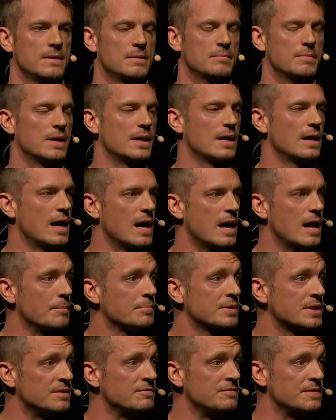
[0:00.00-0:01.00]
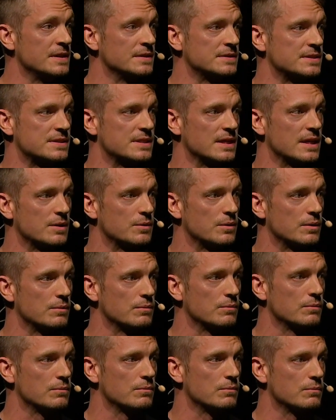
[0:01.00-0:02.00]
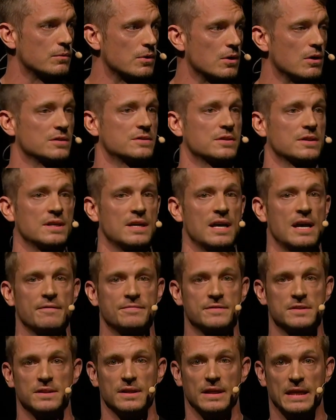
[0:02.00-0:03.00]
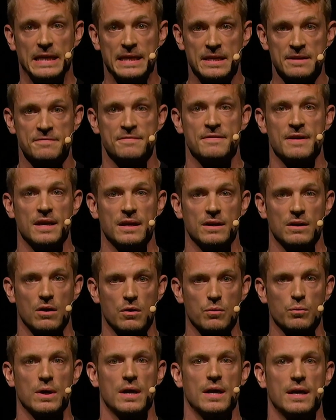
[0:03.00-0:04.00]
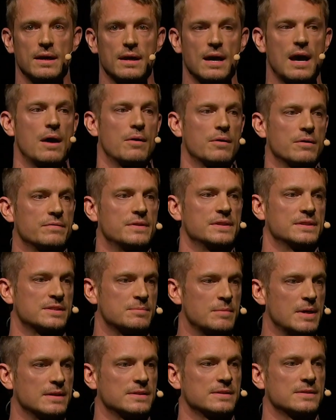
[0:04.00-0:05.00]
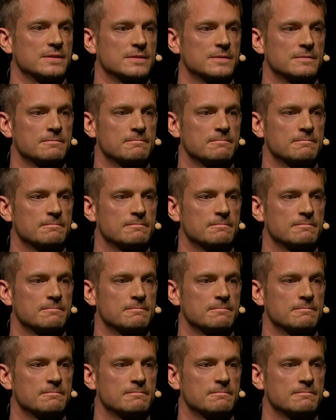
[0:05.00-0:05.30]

But I'm convinced that we're also going to have to innovate our way out of this mess.